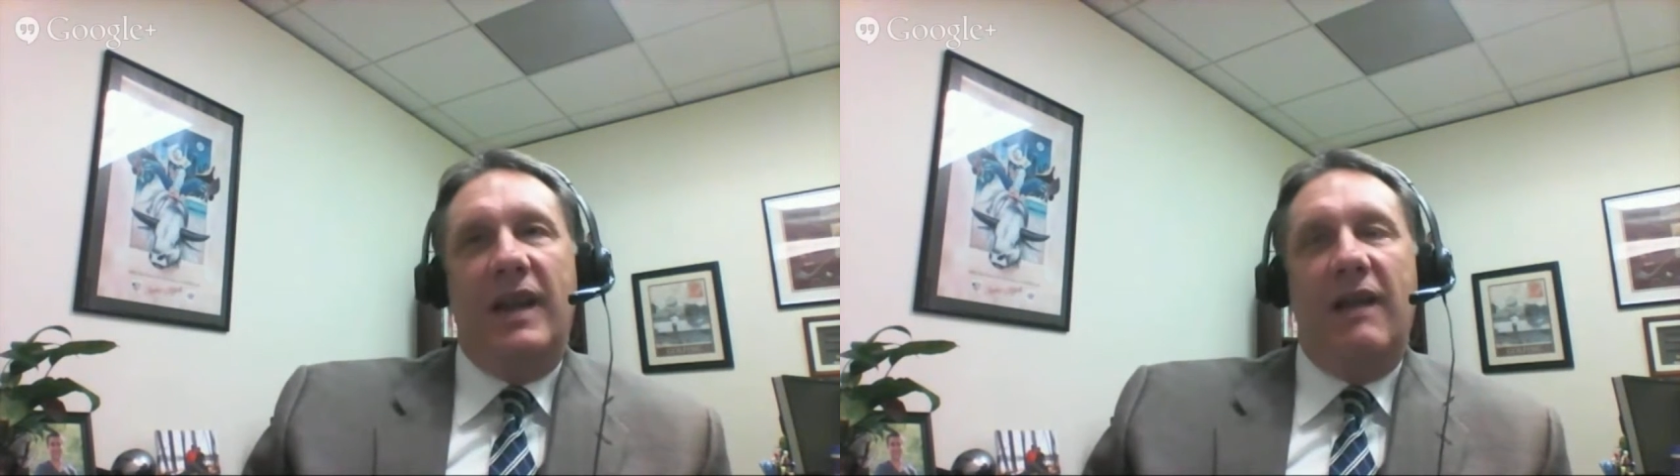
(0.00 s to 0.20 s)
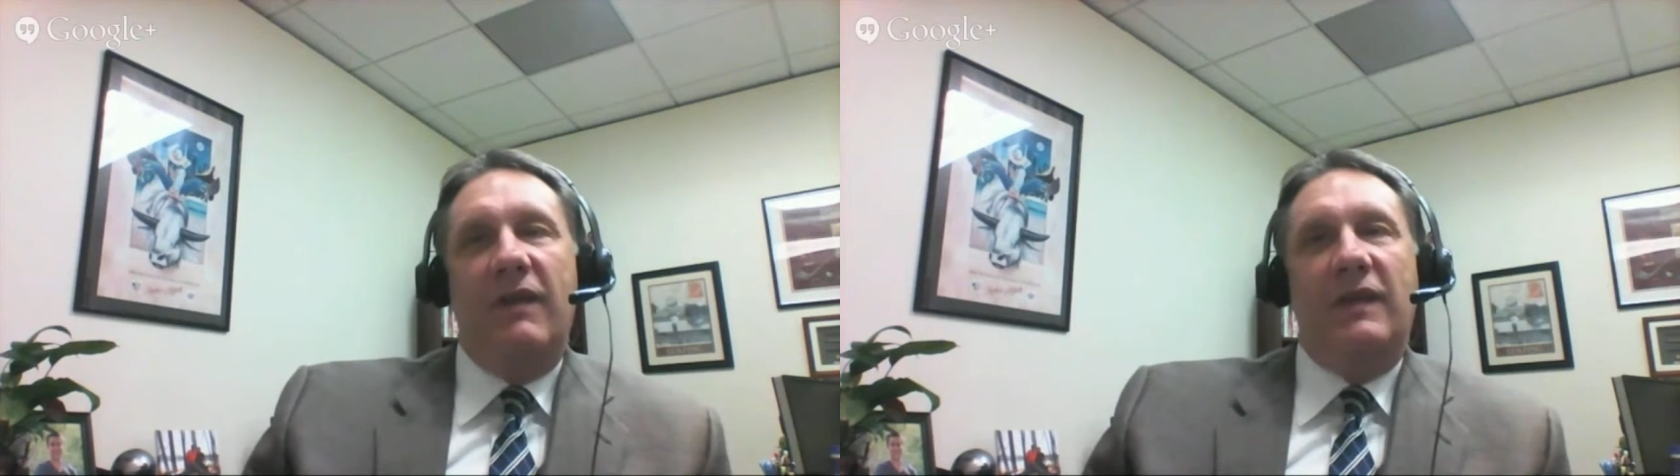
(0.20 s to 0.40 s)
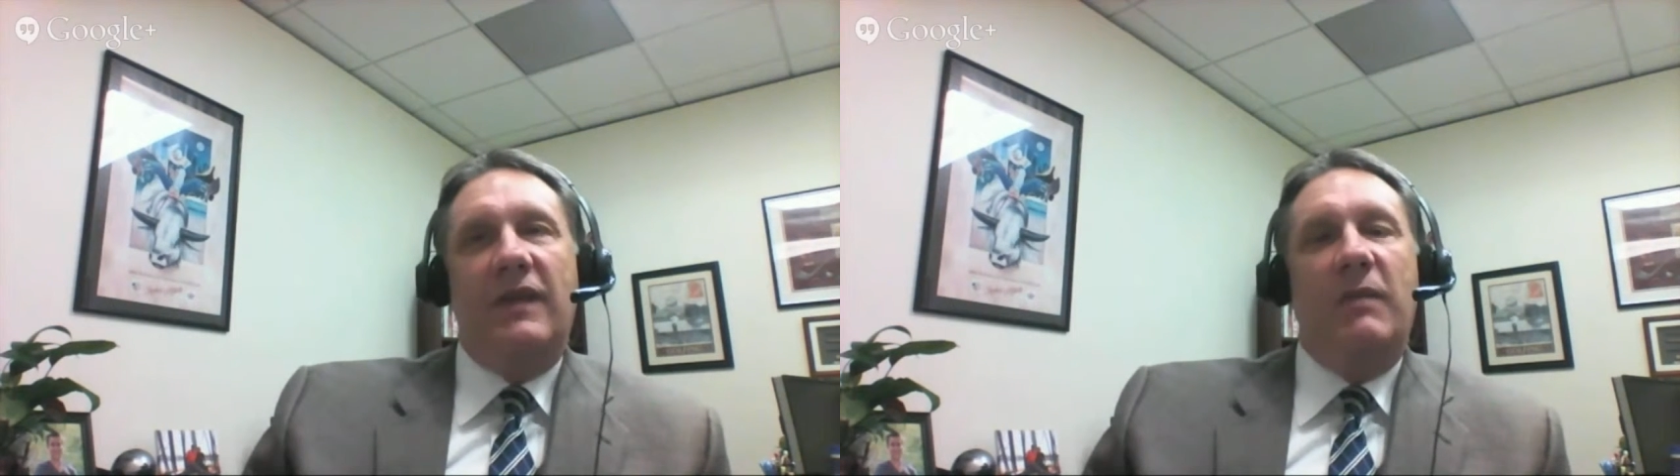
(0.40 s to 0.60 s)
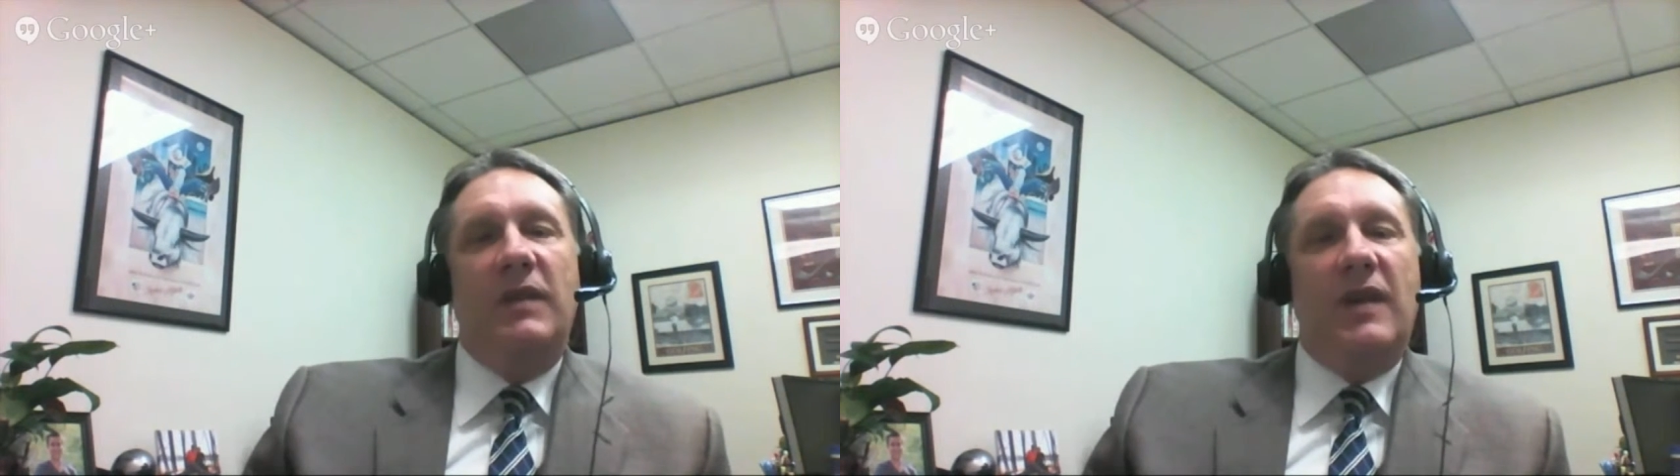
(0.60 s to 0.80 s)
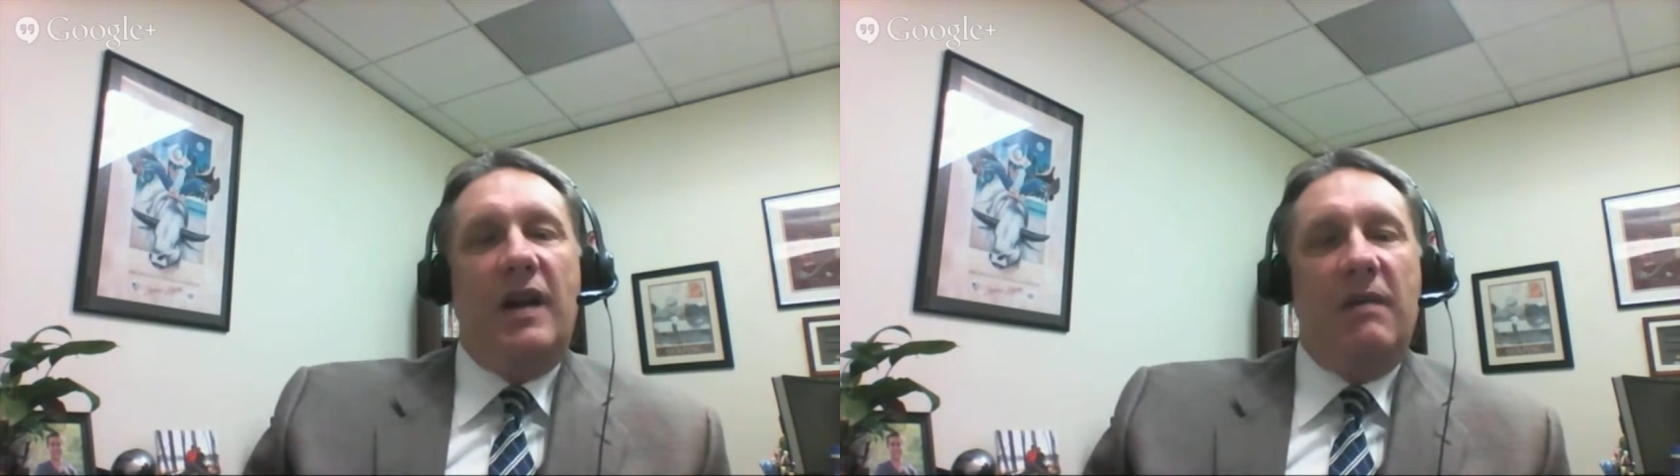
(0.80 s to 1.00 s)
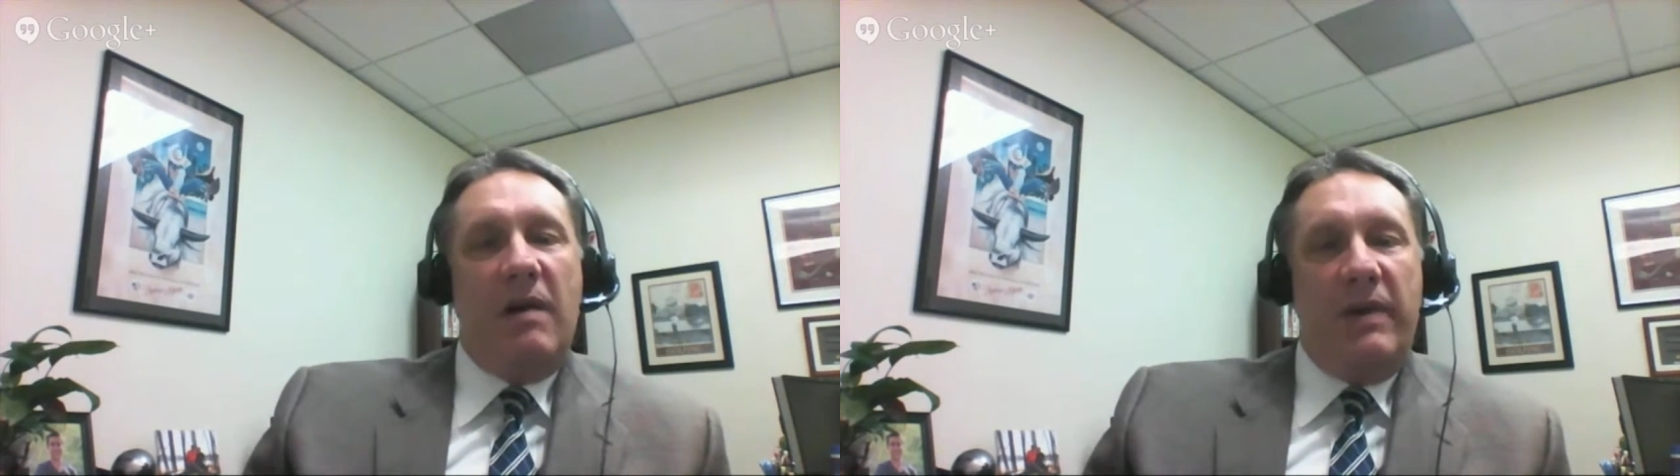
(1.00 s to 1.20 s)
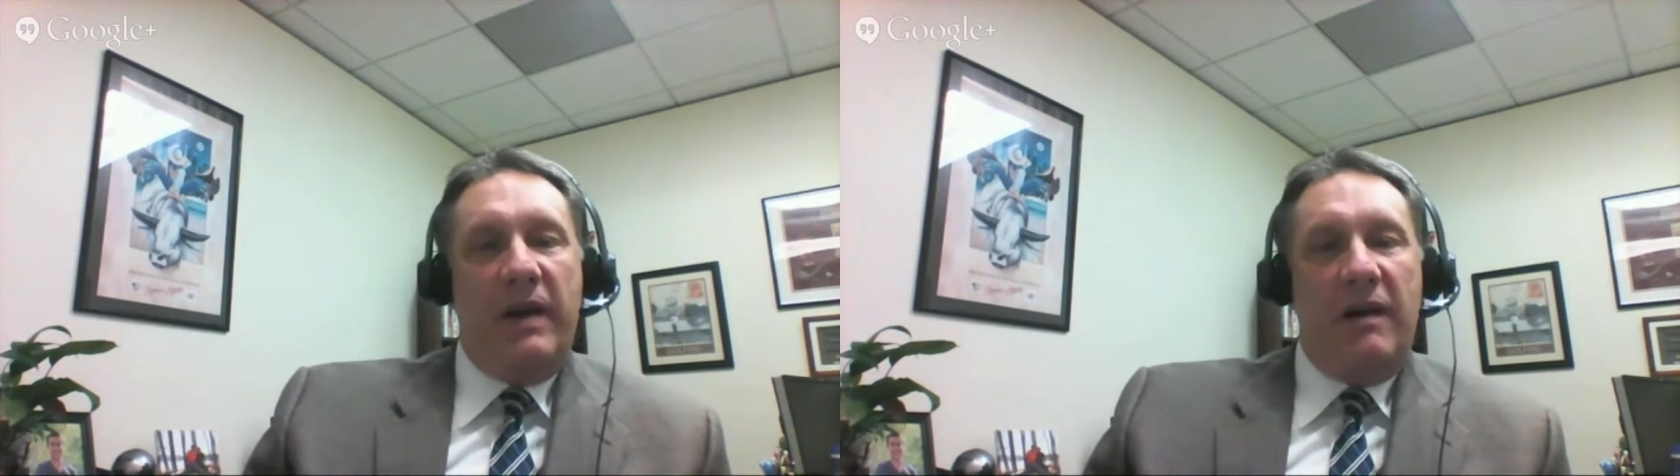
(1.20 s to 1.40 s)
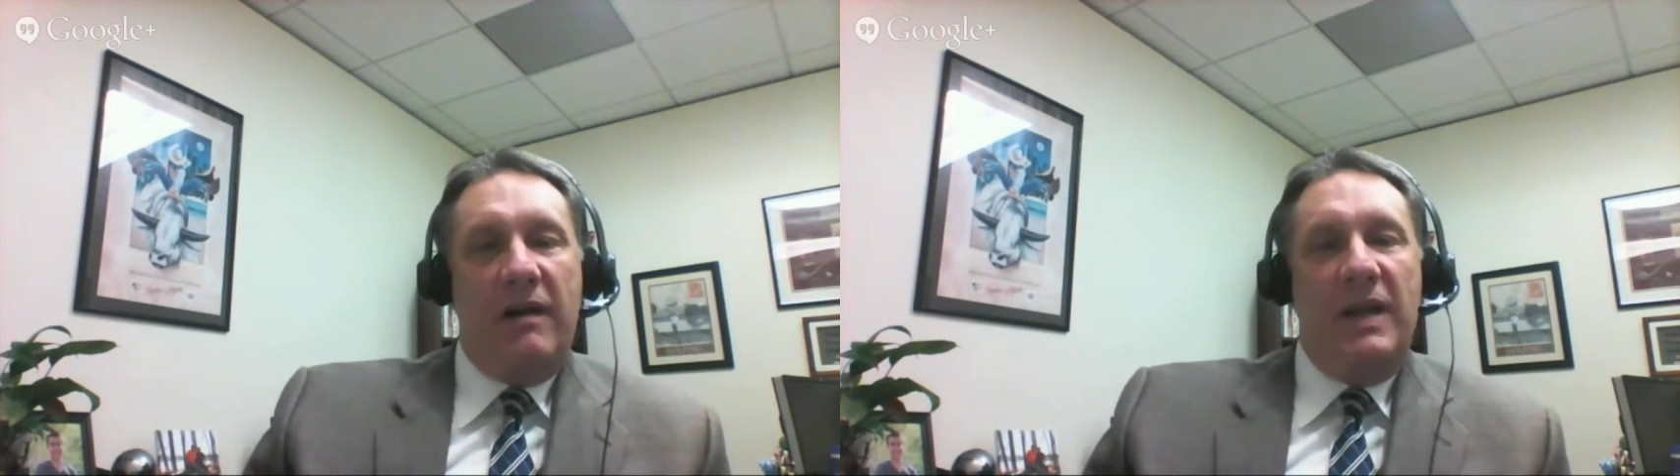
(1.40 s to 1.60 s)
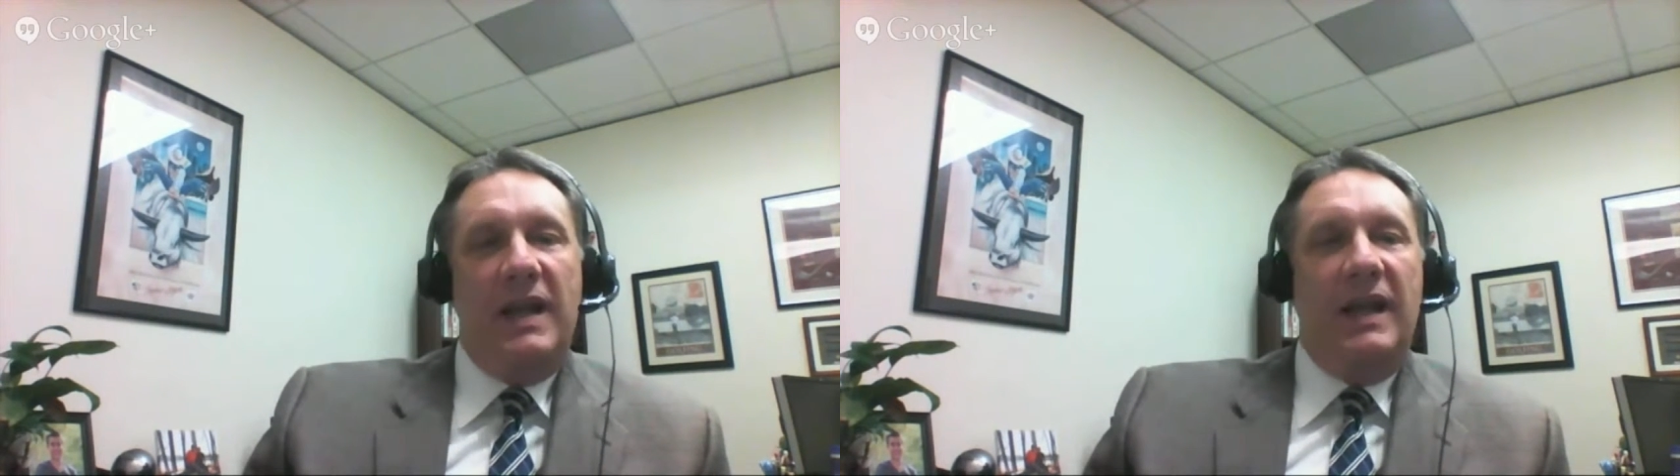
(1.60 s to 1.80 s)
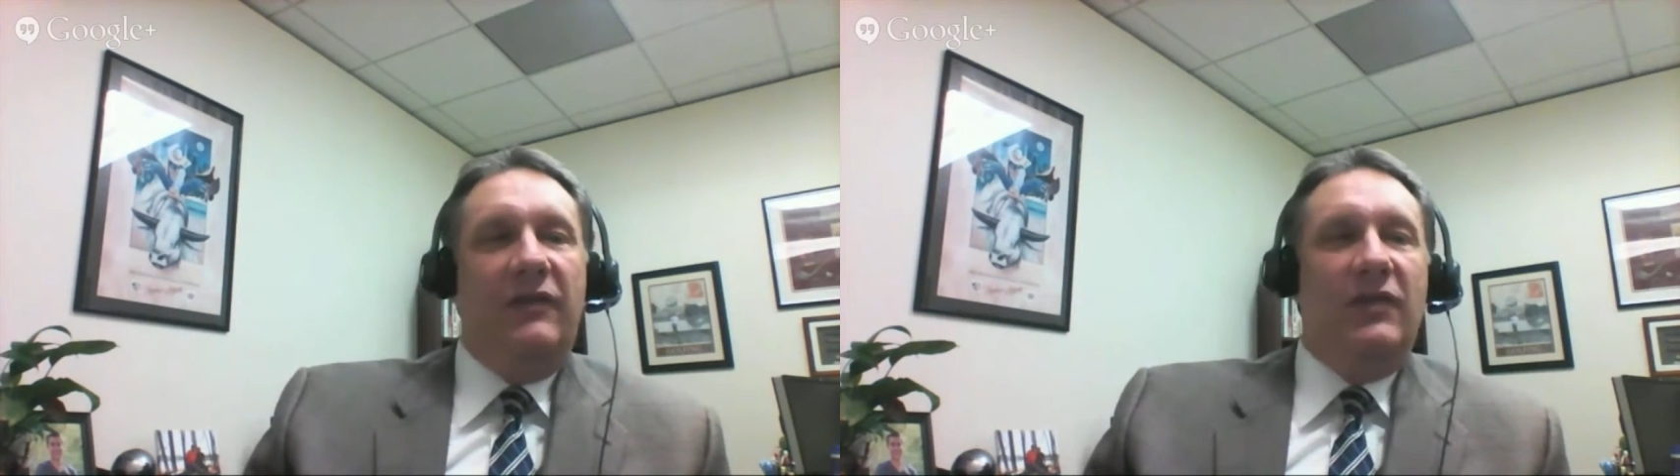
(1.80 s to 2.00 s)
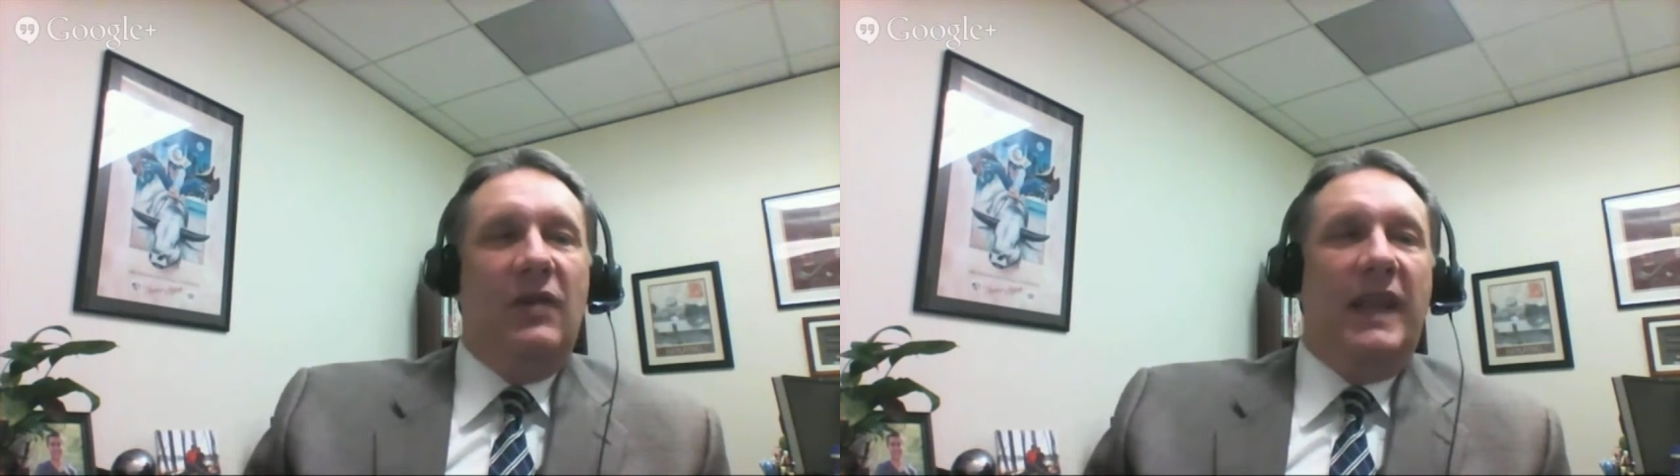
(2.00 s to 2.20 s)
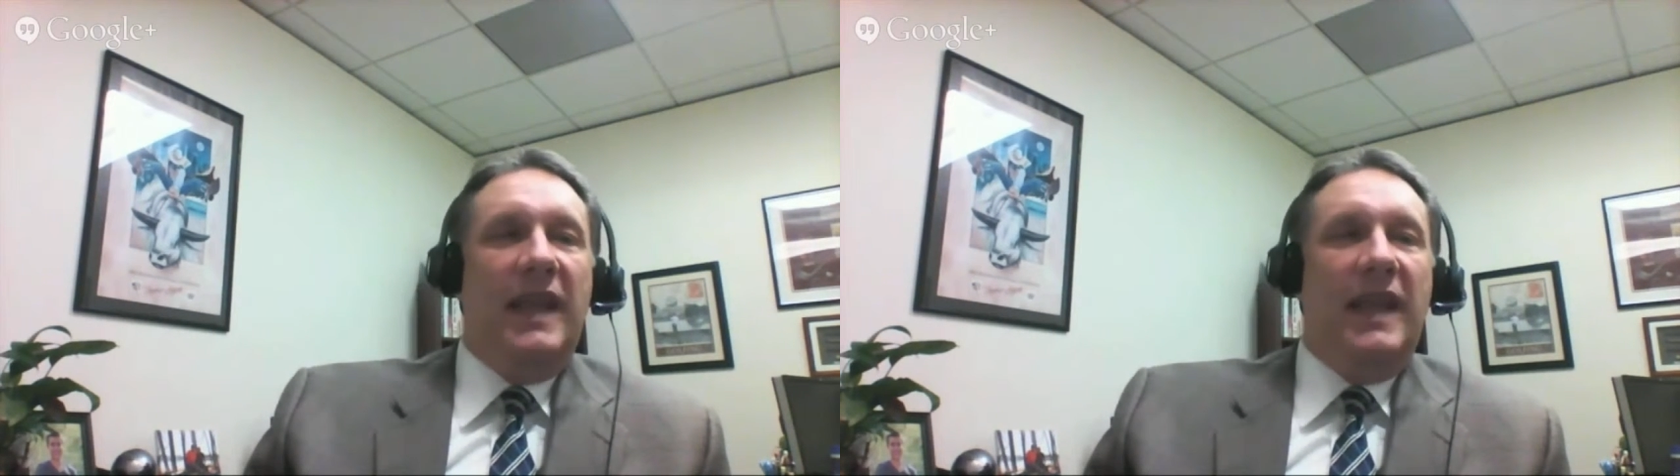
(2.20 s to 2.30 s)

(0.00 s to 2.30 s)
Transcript: every time we talk about parent meetings, you know,